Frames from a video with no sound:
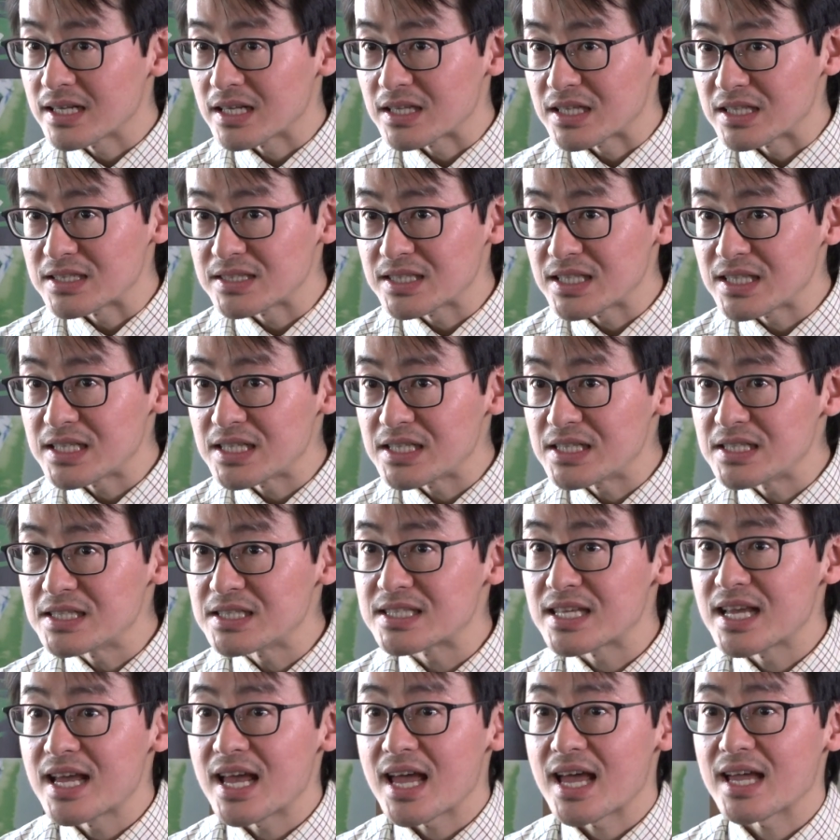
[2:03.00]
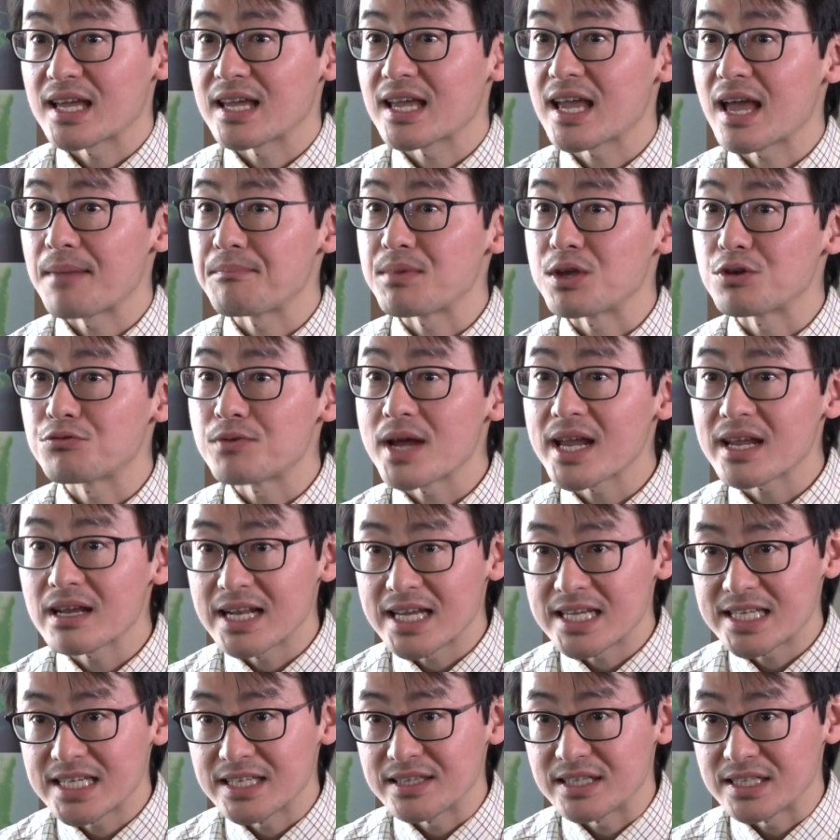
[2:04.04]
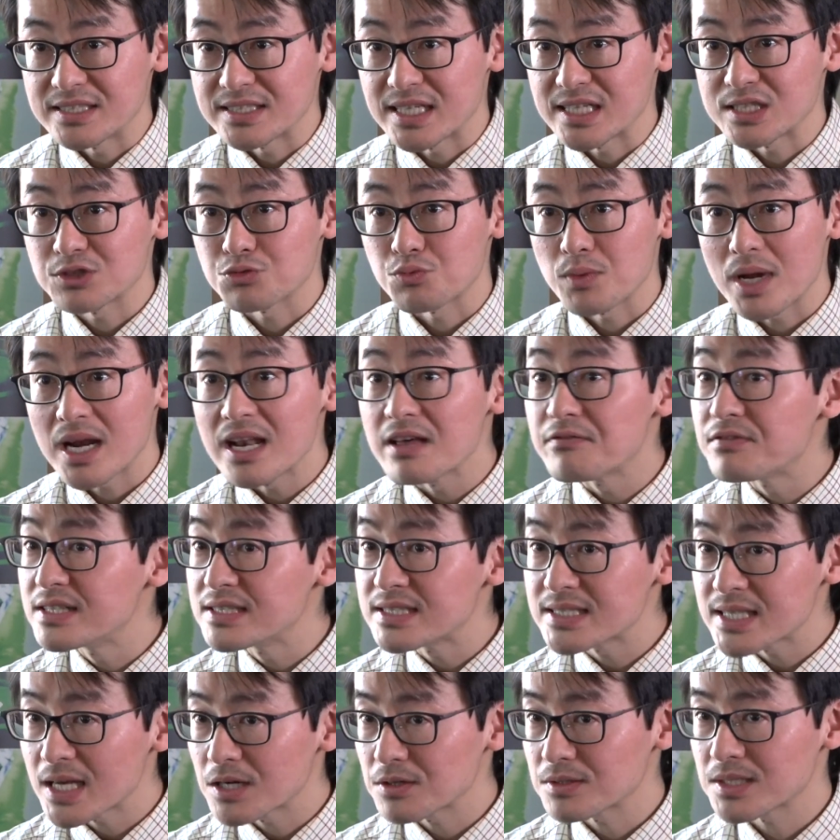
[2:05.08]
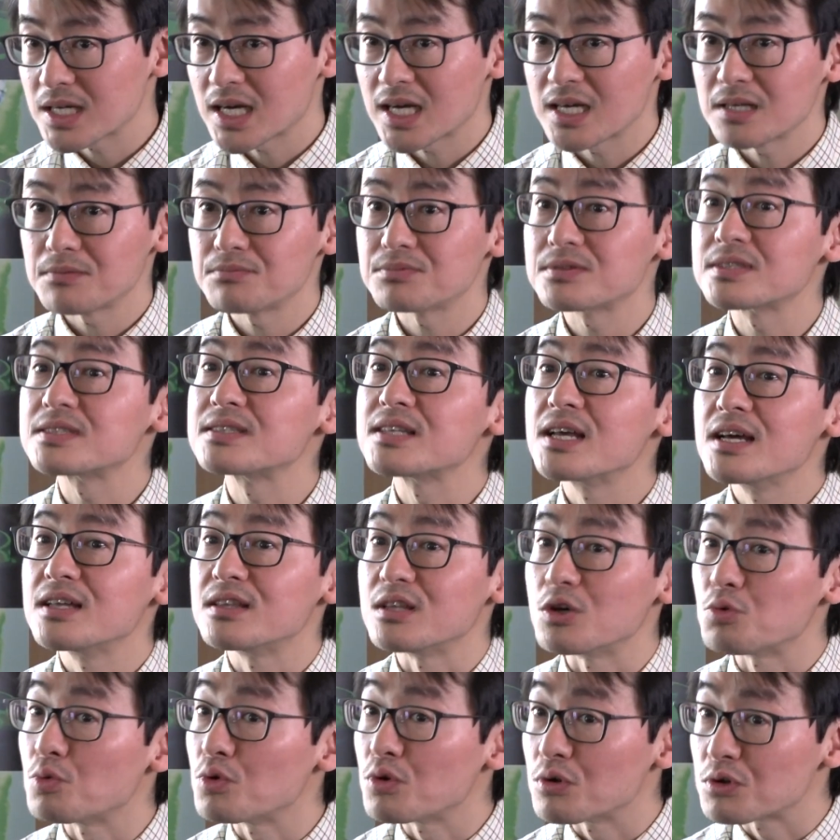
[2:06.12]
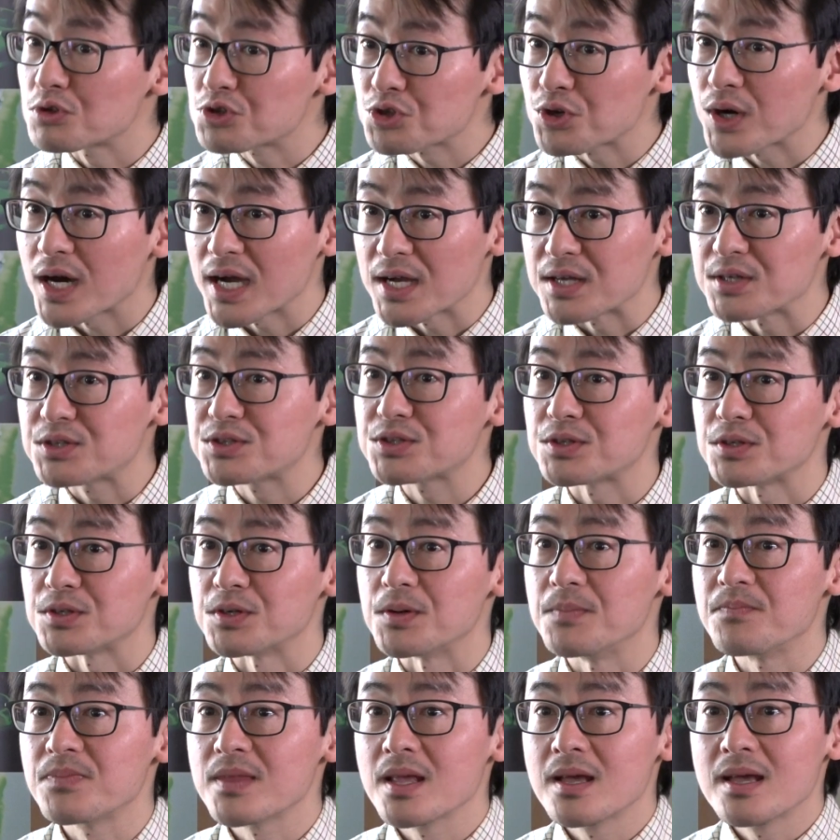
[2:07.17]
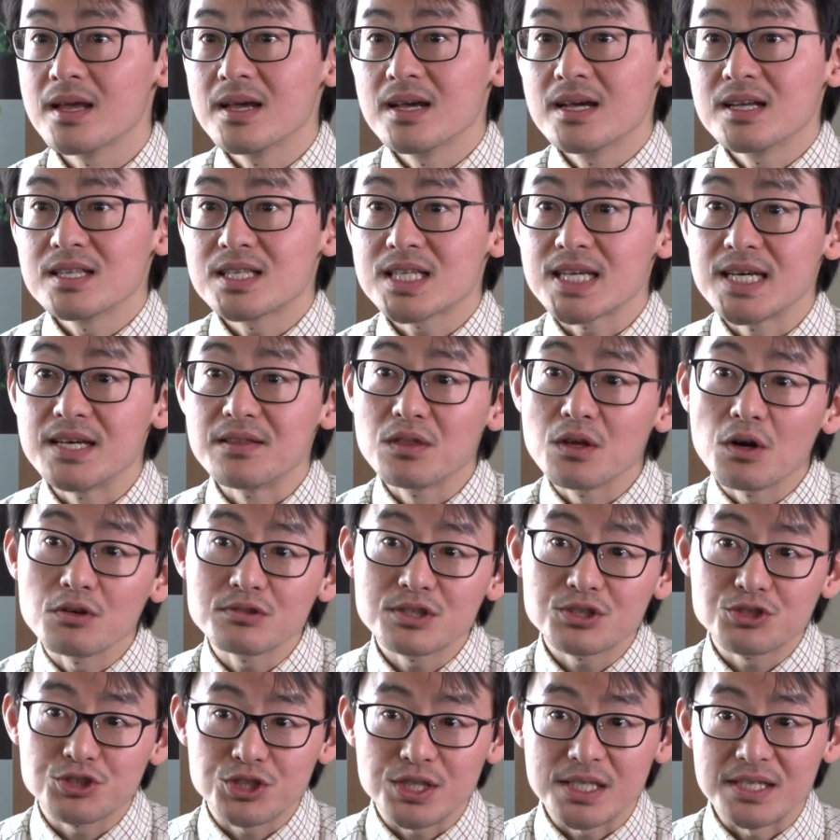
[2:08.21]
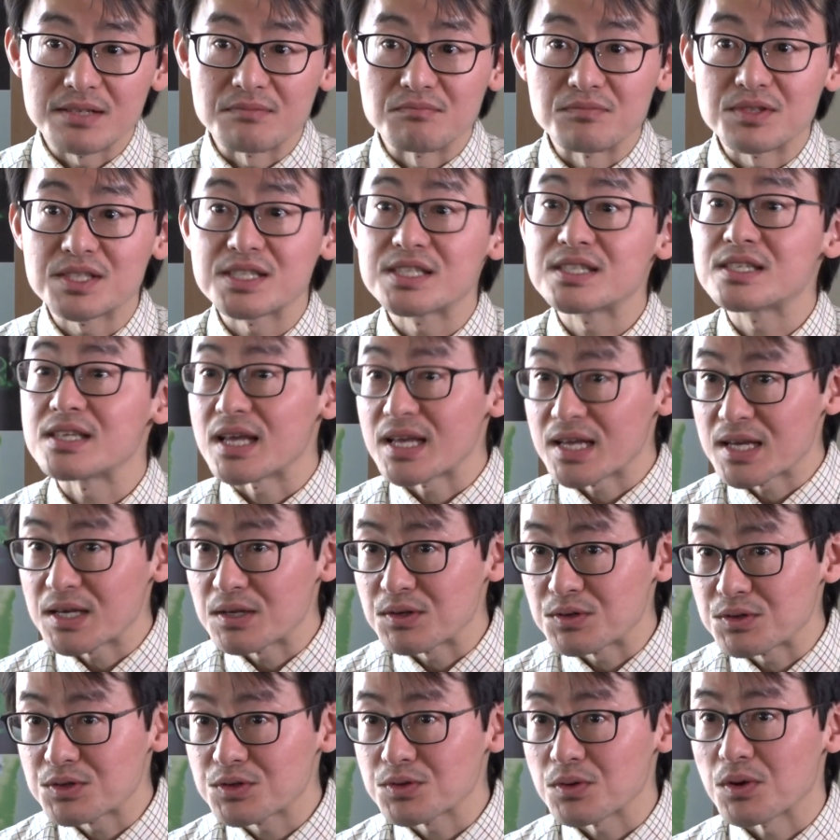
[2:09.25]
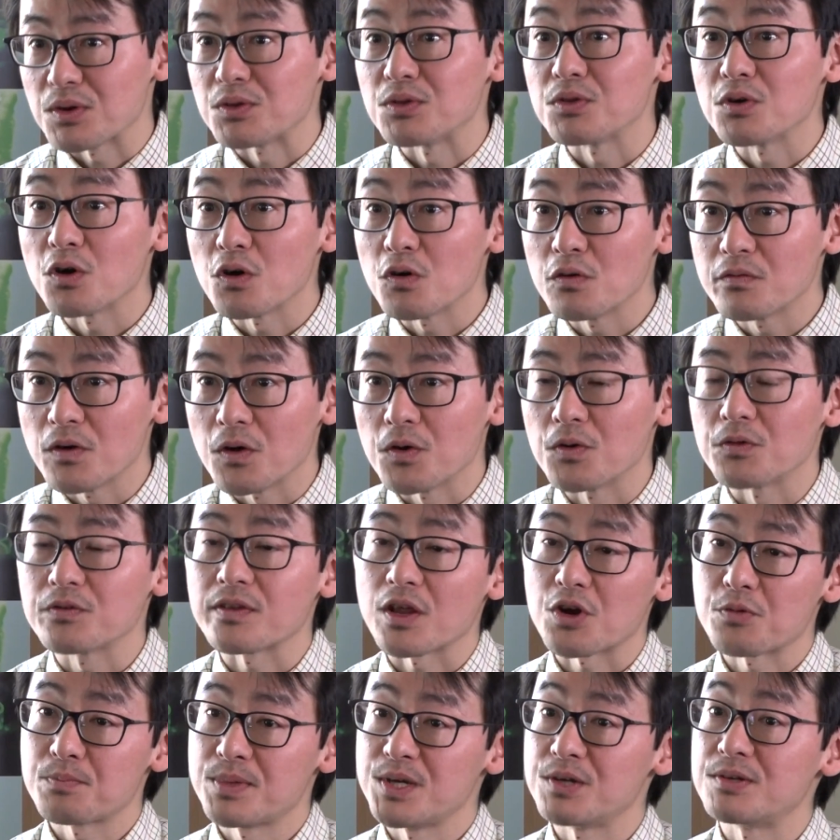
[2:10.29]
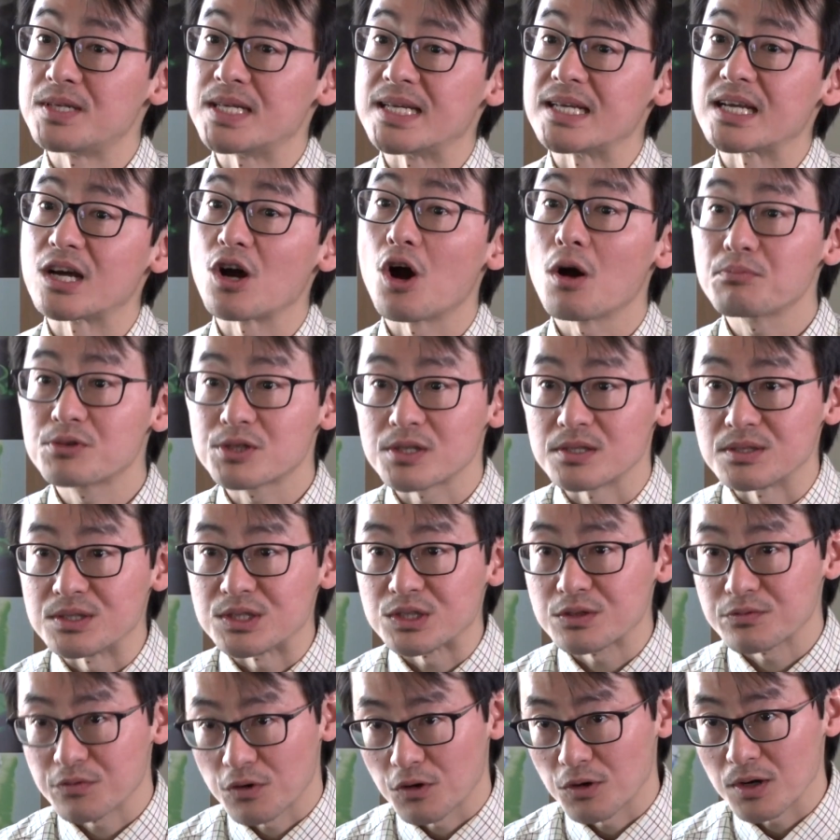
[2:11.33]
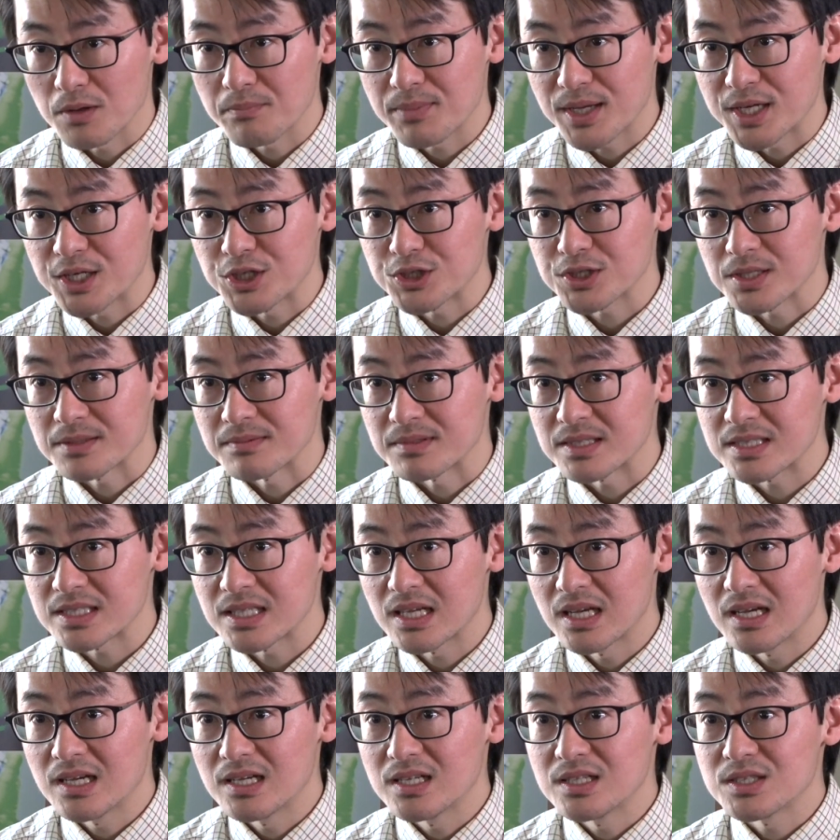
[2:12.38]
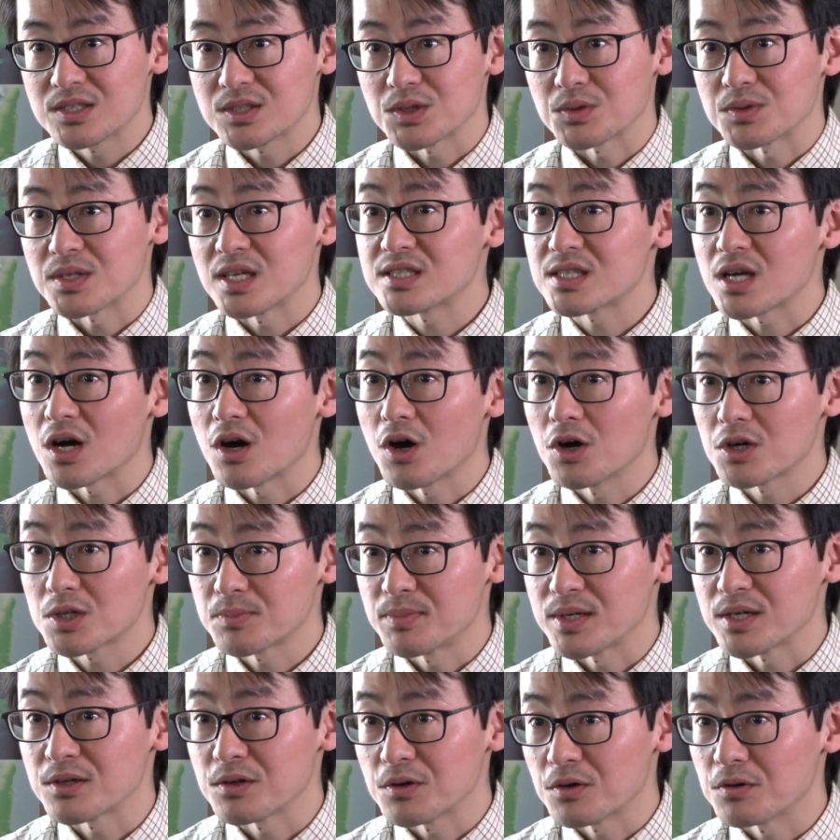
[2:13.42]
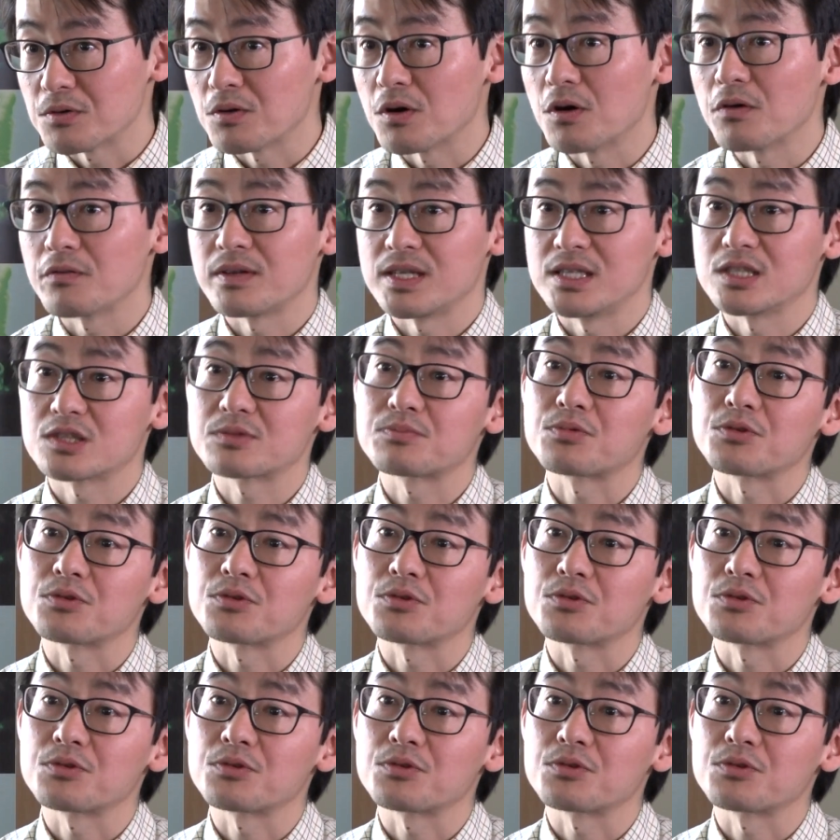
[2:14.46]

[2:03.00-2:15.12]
in the disease and can be regulating disease-relevant cell types, then we will try to turn those genes into a novel therapeutic options for the patient. So that's the ultimate goal of this